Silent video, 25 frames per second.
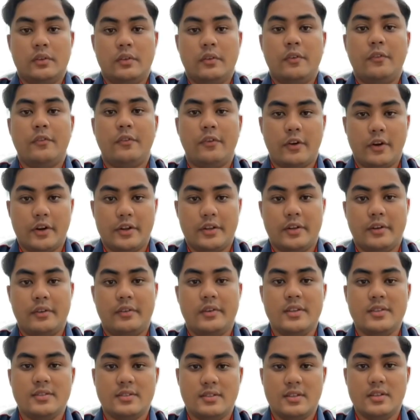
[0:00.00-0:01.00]
For the
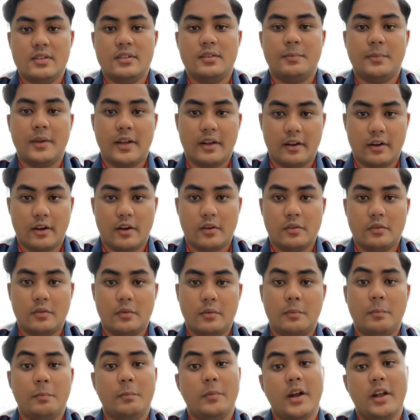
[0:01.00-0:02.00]
research background,
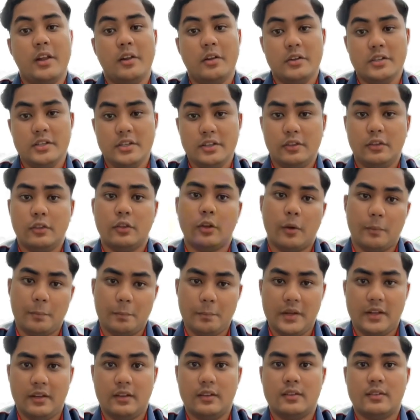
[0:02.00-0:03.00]
biology
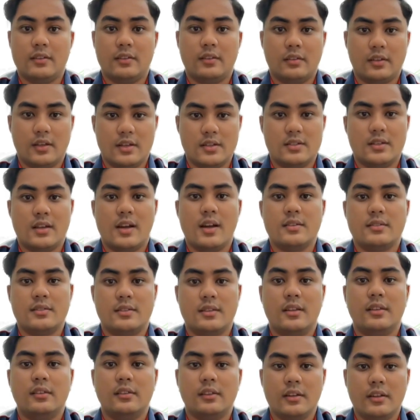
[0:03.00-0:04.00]
topics such as
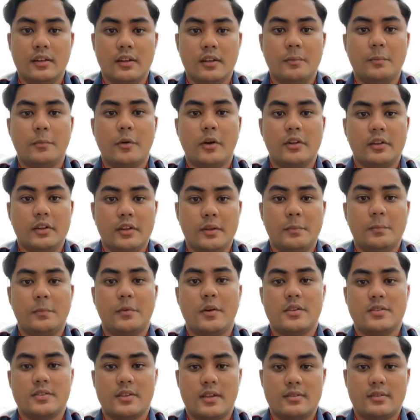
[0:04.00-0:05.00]
internal body
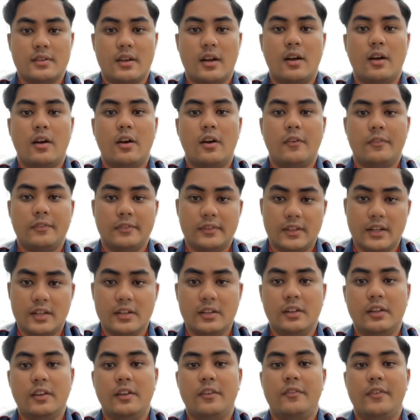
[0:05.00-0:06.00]
process are
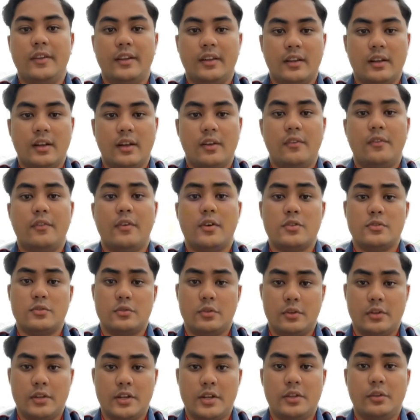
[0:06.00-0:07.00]
often difficult for
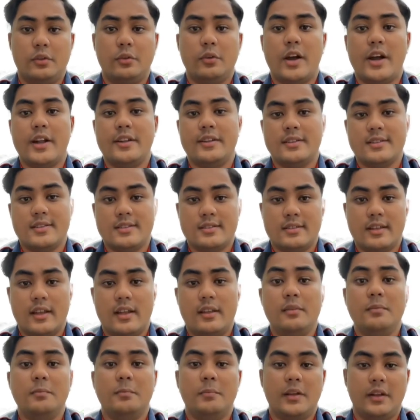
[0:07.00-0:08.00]
students to
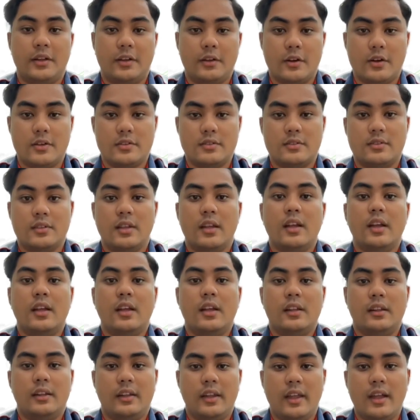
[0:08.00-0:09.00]
understand because
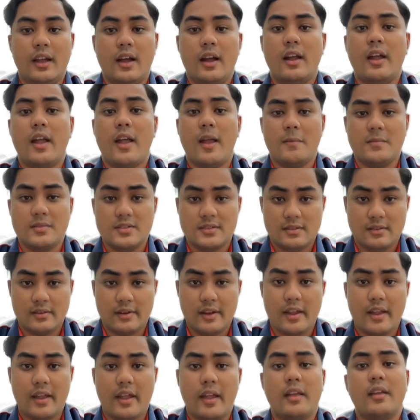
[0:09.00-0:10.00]
they are
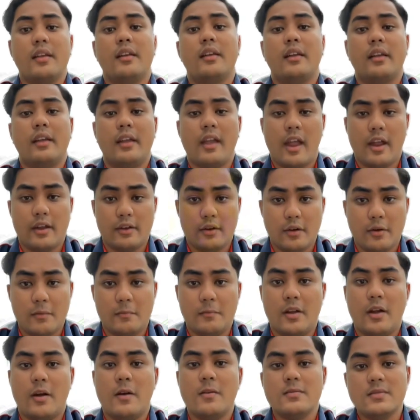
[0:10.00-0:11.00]
abstract and cannot be
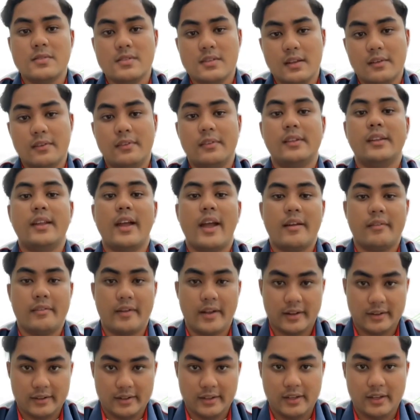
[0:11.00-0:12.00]
observed
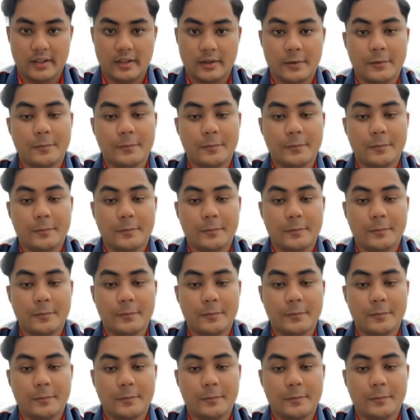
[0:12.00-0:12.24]
directly.